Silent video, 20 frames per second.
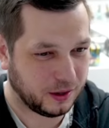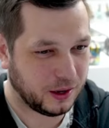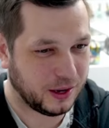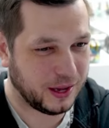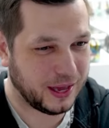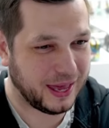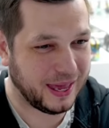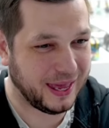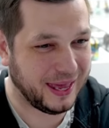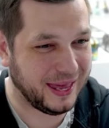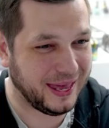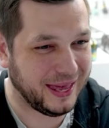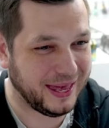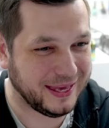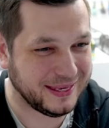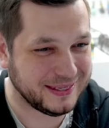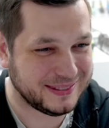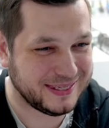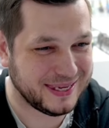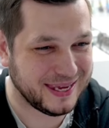It
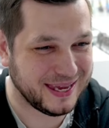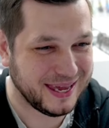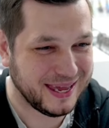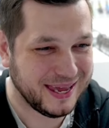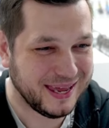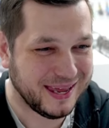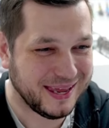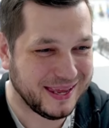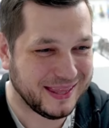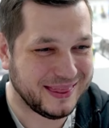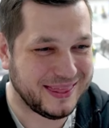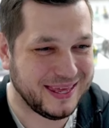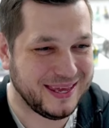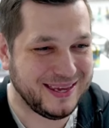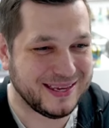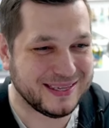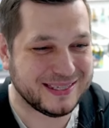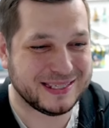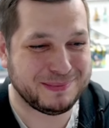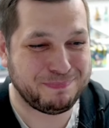is the
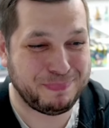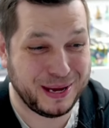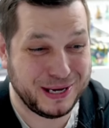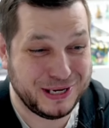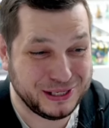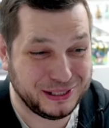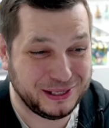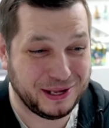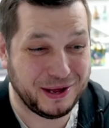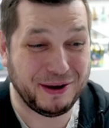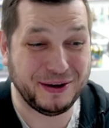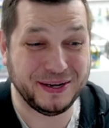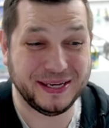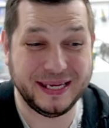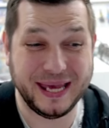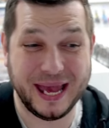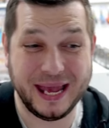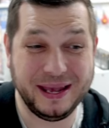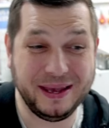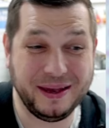Special Art
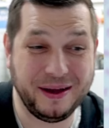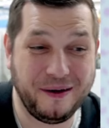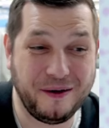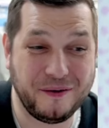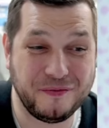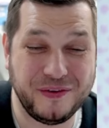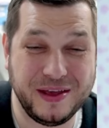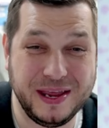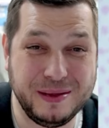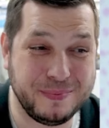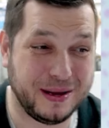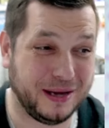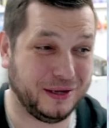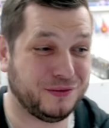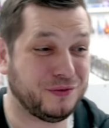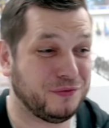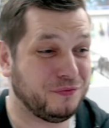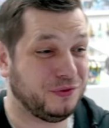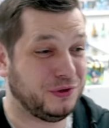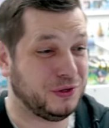Gengar VMAX
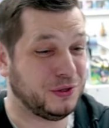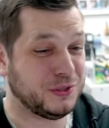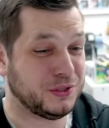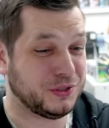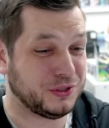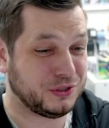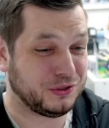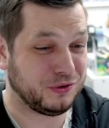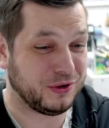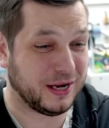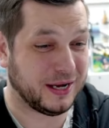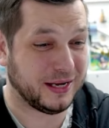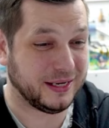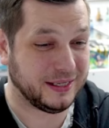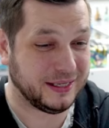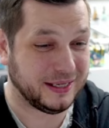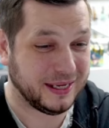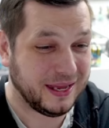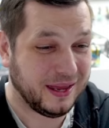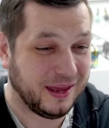from Fusion Strike.
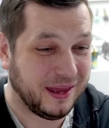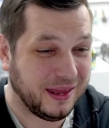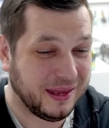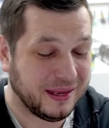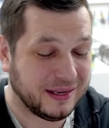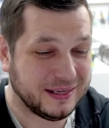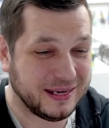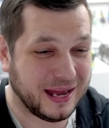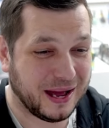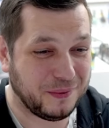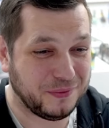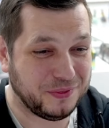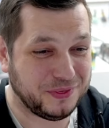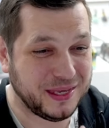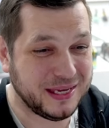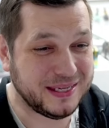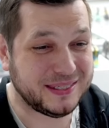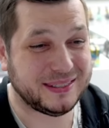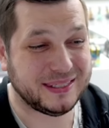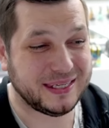Now,
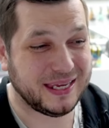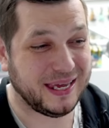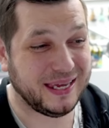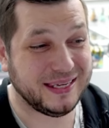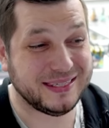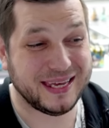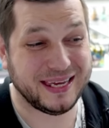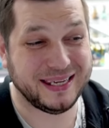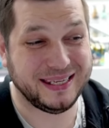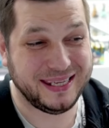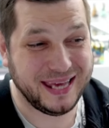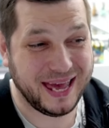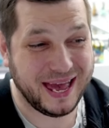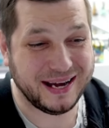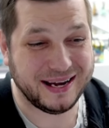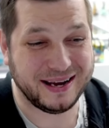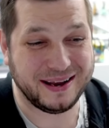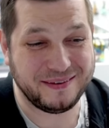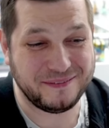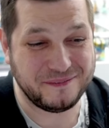this is,
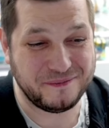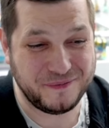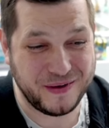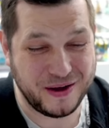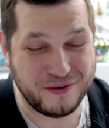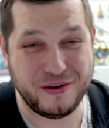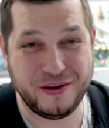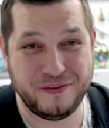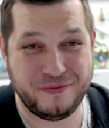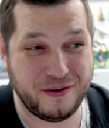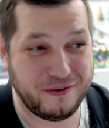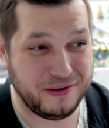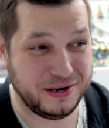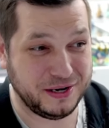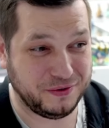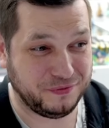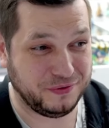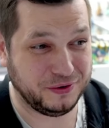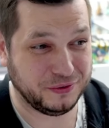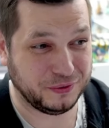again, very, very
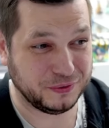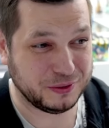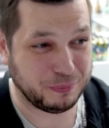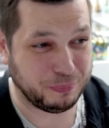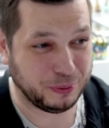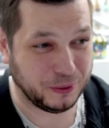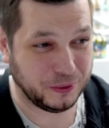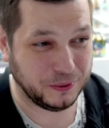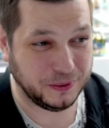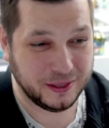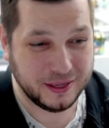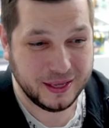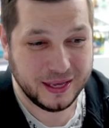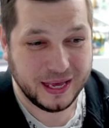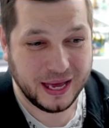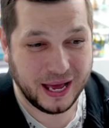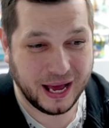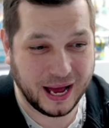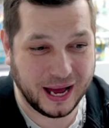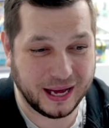difficult to pull
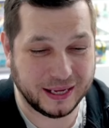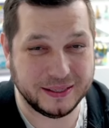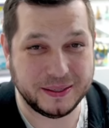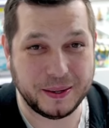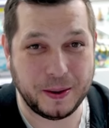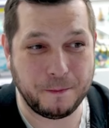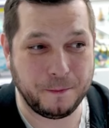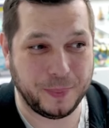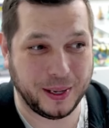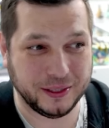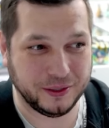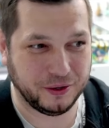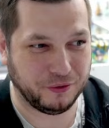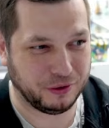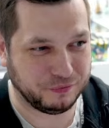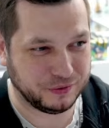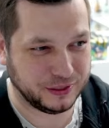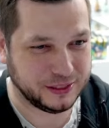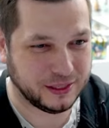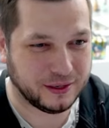and a banger of
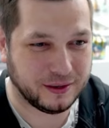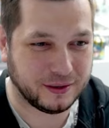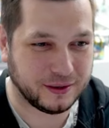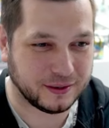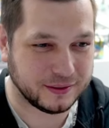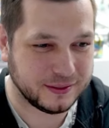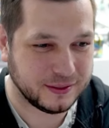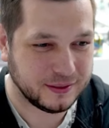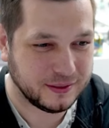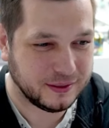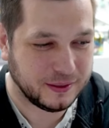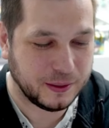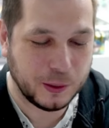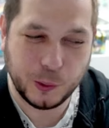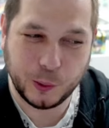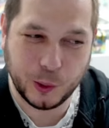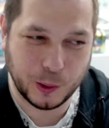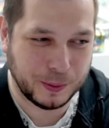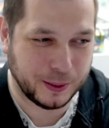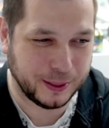a card.
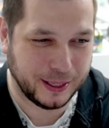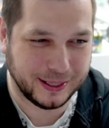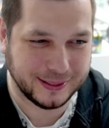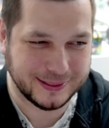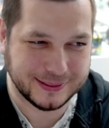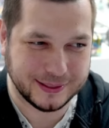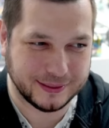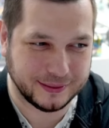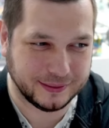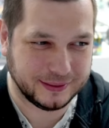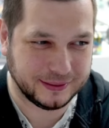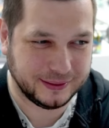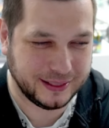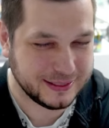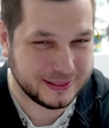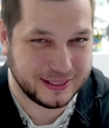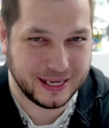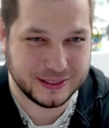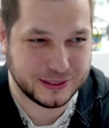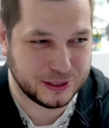Come on, Isaac. Let's
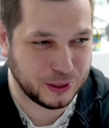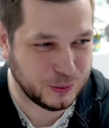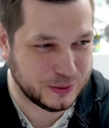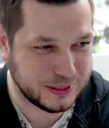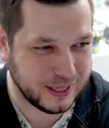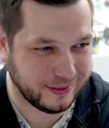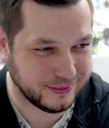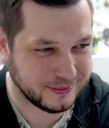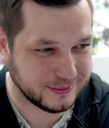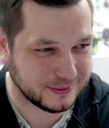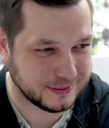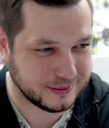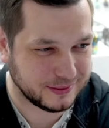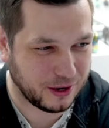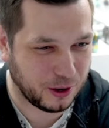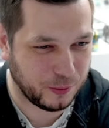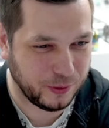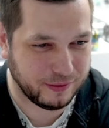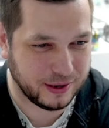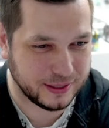get 2 tens. Are
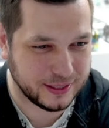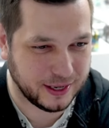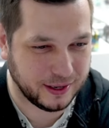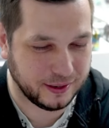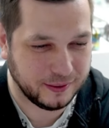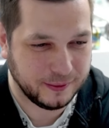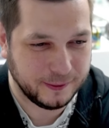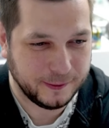we ready?